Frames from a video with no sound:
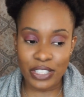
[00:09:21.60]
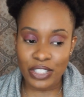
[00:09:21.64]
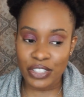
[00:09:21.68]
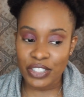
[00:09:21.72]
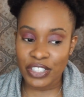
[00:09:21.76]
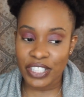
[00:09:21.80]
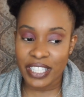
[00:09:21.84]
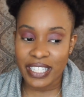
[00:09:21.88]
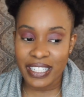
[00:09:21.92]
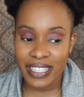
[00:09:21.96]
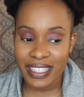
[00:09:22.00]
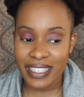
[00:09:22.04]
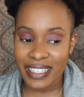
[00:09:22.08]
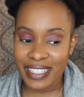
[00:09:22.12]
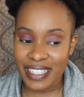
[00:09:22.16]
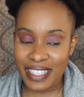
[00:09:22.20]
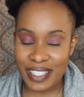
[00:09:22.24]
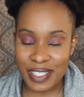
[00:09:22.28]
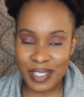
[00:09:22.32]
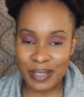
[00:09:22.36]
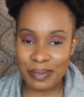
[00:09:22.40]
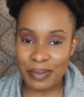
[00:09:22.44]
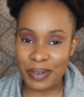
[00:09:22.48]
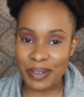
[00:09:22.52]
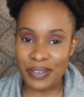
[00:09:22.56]
learning
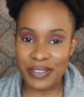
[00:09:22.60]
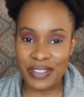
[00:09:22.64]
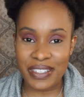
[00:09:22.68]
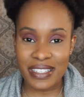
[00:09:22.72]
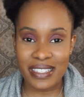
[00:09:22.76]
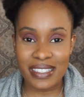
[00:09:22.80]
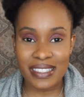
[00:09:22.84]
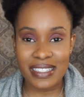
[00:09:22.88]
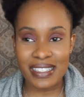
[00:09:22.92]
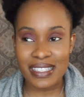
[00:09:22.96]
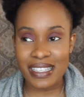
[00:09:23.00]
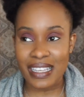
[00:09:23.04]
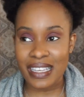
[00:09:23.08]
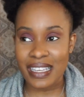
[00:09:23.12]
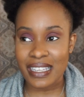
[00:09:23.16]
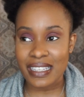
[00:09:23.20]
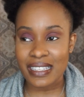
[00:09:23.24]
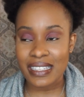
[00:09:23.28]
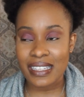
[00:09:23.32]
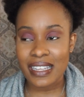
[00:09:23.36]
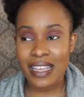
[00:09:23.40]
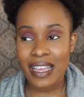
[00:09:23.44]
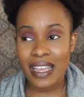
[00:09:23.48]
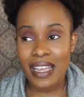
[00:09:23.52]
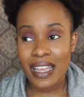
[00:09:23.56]
experience.
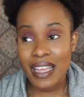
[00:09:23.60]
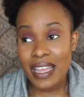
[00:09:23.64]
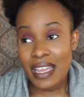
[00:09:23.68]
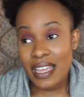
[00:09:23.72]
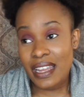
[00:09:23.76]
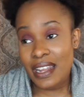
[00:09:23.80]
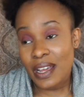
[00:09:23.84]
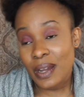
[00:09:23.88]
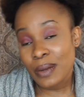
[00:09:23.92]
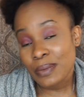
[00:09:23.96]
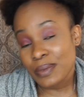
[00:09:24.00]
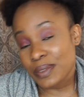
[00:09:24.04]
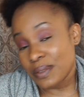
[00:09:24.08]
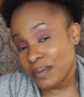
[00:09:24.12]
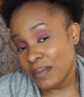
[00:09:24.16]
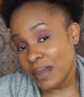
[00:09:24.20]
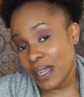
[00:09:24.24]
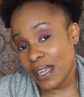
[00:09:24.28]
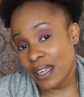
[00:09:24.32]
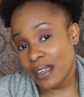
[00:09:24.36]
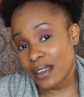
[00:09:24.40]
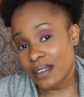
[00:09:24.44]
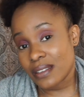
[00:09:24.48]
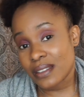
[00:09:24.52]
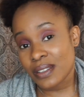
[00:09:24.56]
It, it helps
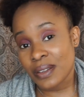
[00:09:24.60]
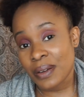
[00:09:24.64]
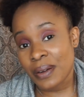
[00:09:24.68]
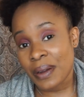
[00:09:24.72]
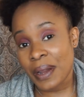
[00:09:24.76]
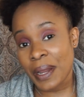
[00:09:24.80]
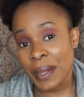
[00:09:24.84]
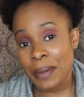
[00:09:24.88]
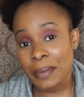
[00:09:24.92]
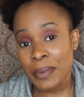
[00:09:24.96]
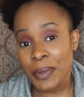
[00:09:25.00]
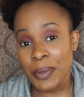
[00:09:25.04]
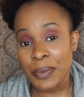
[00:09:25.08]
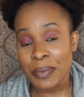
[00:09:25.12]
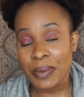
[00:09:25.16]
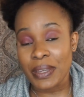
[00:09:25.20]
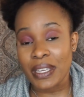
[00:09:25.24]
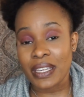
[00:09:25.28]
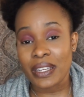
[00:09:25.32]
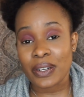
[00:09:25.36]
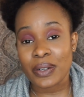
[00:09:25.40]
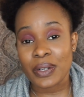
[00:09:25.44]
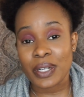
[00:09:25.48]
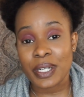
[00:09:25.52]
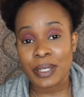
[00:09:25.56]
me. So I'm hoping
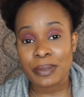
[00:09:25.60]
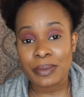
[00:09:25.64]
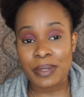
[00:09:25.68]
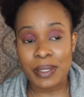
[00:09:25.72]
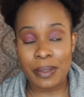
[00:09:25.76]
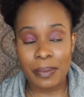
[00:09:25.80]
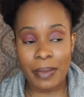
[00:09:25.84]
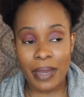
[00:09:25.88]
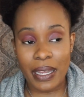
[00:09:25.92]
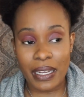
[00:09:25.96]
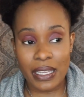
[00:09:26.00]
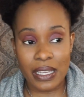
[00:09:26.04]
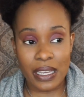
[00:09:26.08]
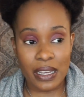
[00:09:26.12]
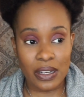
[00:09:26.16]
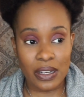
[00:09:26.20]
it'll help somebody